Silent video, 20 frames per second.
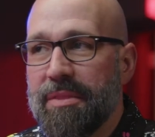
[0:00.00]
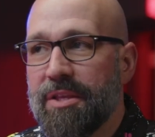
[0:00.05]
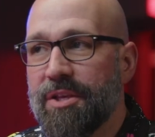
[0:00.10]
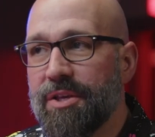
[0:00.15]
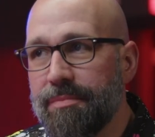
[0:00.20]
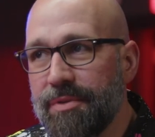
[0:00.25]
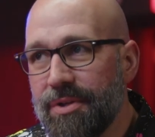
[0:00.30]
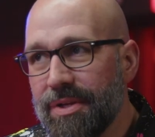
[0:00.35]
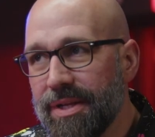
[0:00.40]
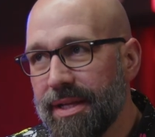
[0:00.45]

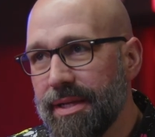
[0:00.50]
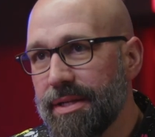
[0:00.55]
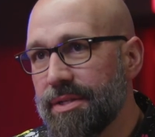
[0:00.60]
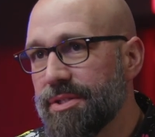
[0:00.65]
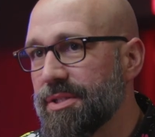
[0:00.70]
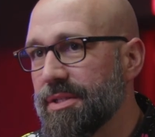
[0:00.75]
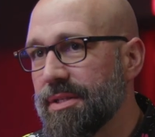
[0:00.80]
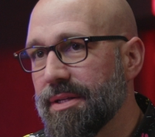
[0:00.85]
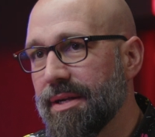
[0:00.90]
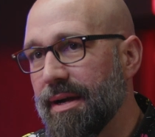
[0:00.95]

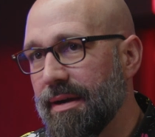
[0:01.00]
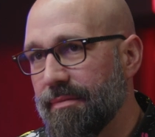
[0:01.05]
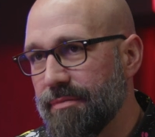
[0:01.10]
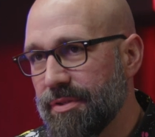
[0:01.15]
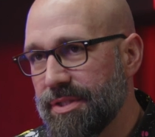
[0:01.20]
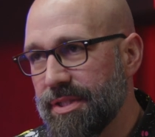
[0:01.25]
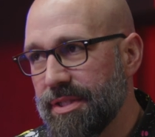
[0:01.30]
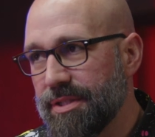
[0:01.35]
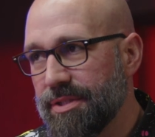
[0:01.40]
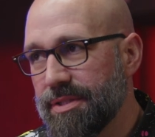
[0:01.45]
Communication and
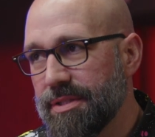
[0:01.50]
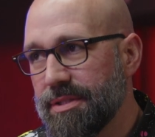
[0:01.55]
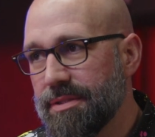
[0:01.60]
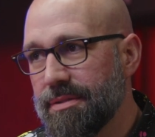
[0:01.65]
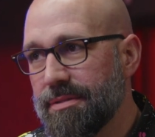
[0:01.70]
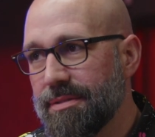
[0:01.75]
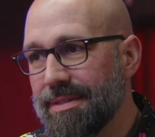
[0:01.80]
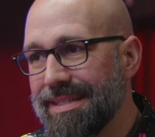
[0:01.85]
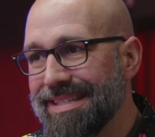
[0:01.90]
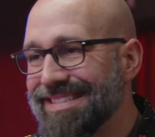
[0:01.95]

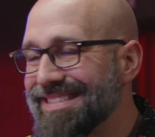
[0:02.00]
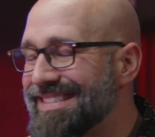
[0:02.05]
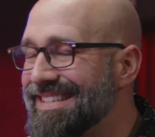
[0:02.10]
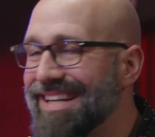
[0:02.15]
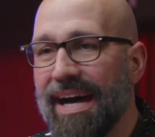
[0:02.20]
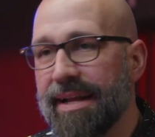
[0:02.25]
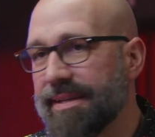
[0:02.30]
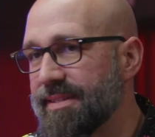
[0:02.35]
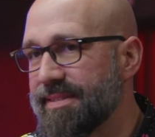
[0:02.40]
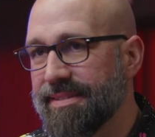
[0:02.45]
conversation is
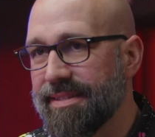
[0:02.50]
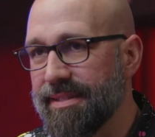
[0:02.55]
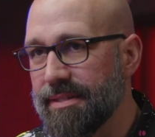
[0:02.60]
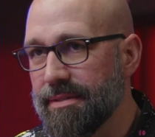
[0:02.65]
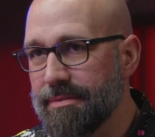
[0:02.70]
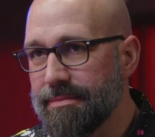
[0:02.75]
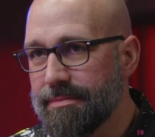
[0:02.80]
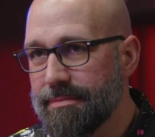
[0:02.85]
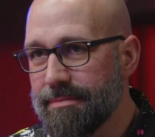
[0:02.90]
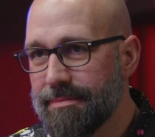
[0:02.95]
not a
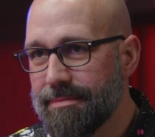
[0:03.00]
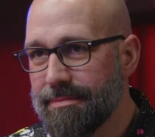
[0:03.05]
skill.